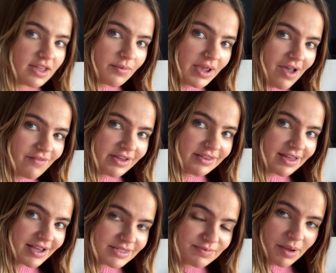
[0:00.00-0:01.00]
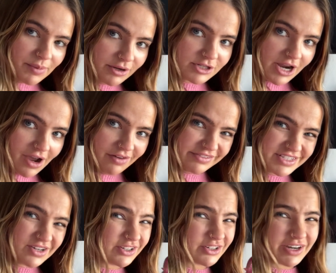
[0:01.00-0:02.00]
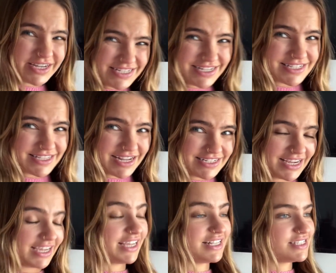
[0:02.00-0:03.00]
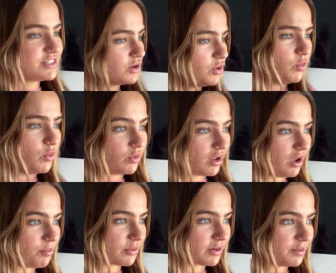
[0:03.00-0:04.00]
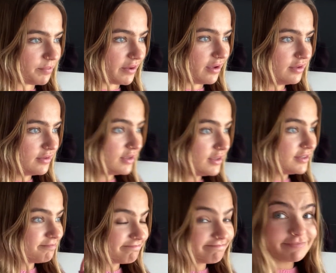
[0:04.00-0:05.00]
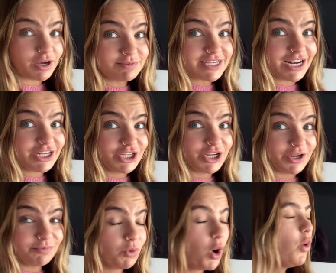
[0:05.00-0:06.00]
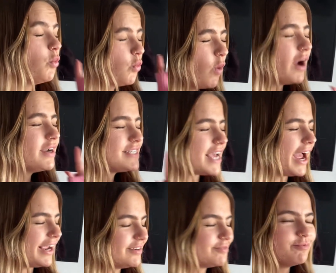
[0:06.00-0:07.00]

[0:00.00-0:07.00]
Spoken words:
we have it. That is my bookshelf. It's not crazy aesthetic. It's not a wall library, but I'm telling you, one day,